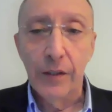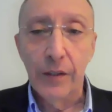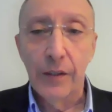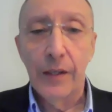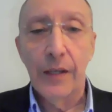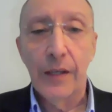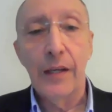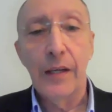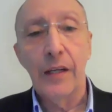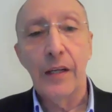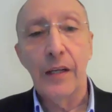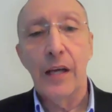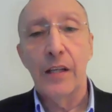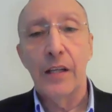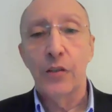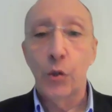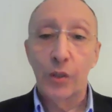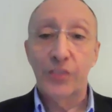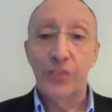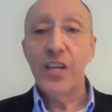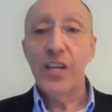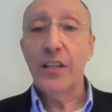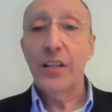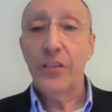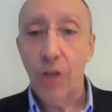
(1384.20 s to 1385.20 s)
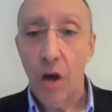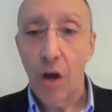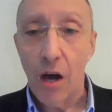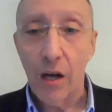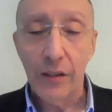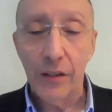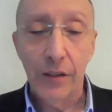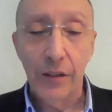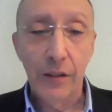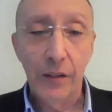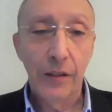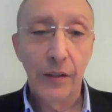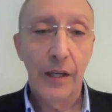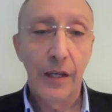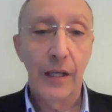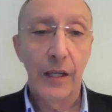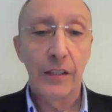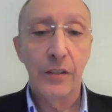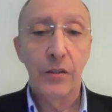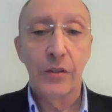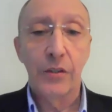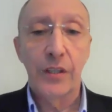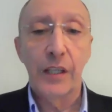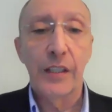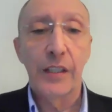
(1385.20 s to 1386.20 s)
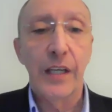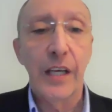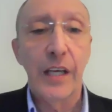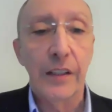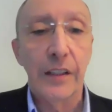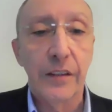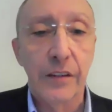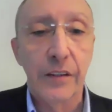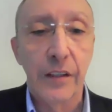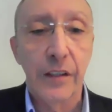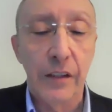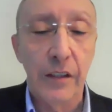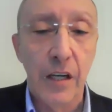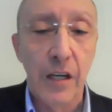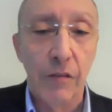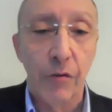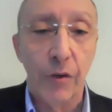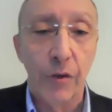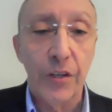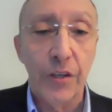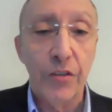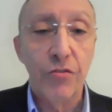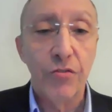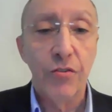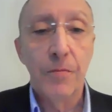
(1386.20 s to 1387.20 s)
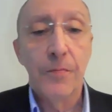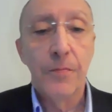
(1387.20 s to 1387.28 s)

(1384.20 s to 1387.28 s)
and do a TikTok, and you can get coverage.